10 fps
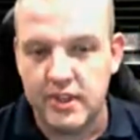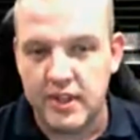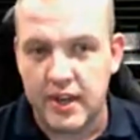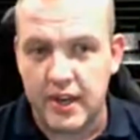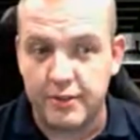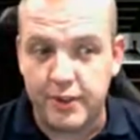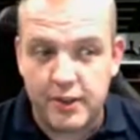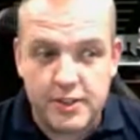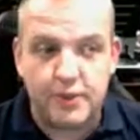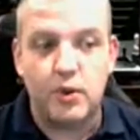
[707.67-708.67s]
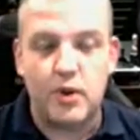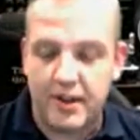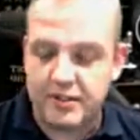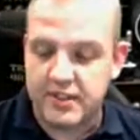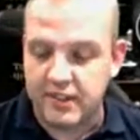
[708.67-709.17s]
For those of you who
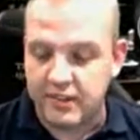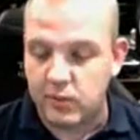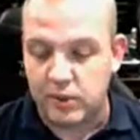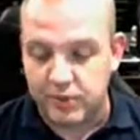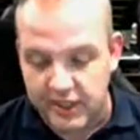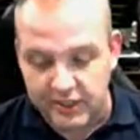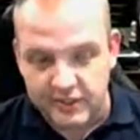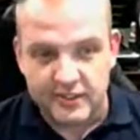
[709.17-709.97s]
have done it, well done.